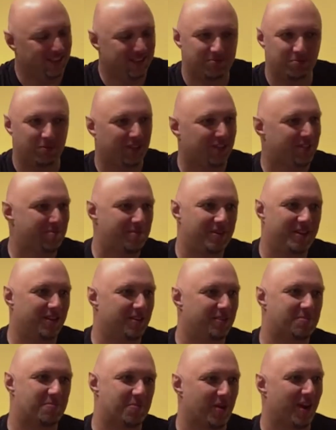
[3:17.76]
it's been
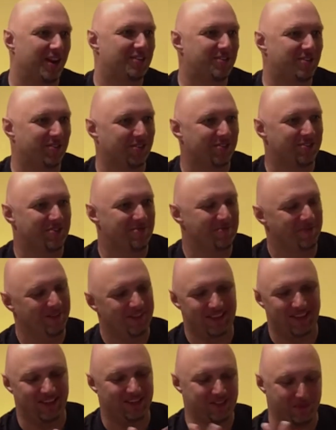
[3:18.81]
inspirational
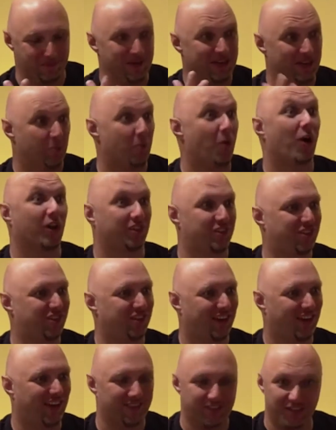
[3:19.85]
to me to watch
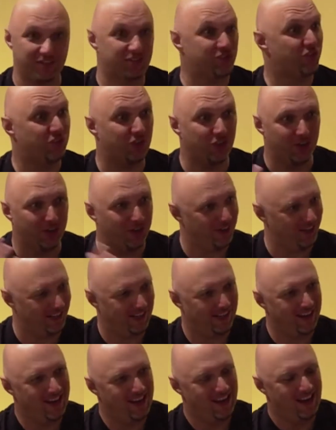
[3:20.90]
this
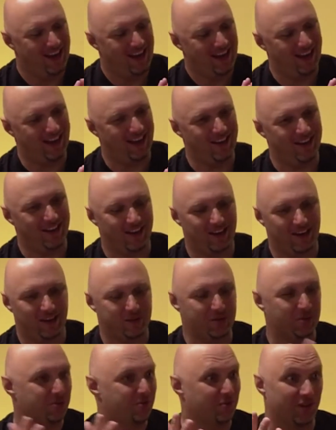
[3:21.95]
journey. And
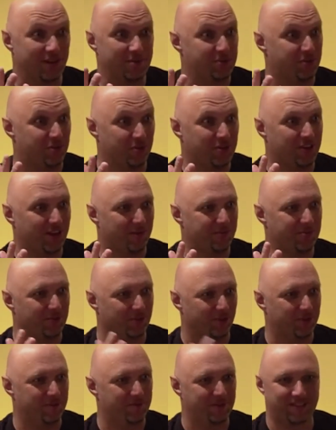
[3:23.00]
of course, dreams do come
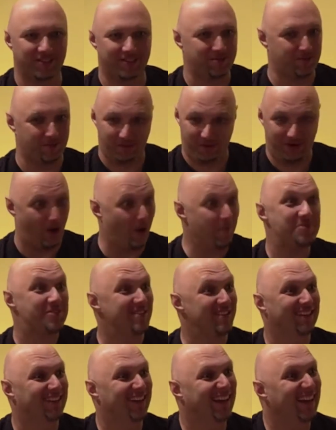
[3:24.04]
true because I'm
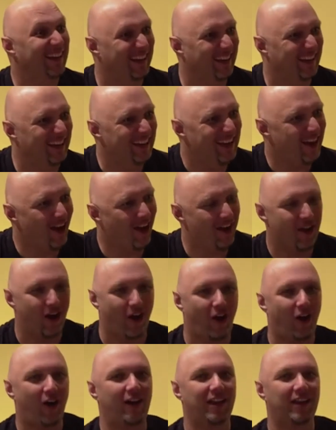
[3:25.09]
sitting here and
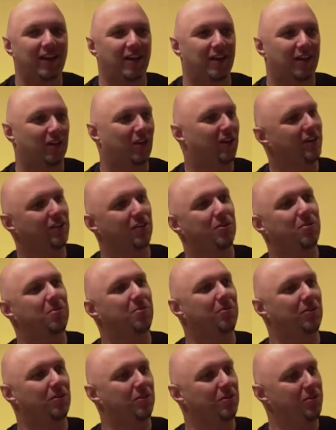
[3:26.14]
I, like
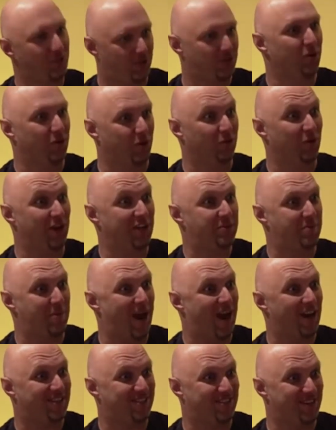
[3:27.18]
you used to look at Reg
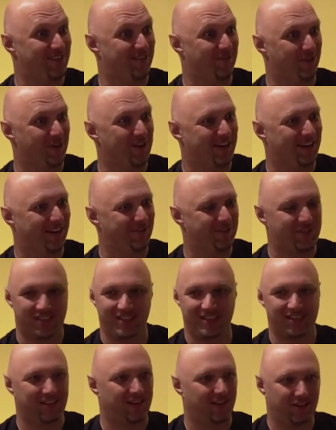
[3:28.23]
Park, Steve
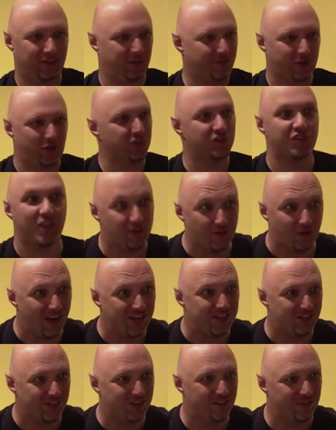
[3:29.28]
Reeves. You've got a
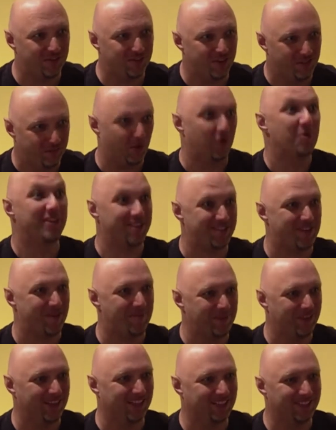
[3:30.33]
generation of
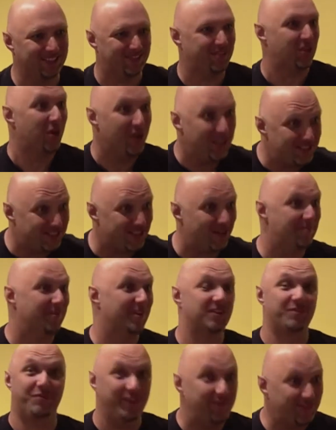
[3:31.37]
40-somethings,
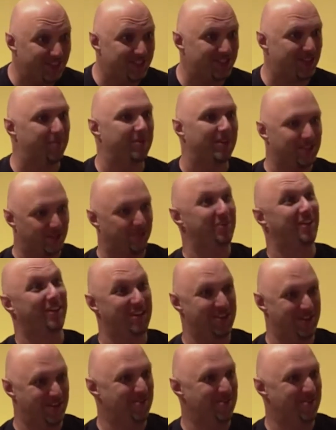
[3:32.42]
30-somethings, 50-somethings looking at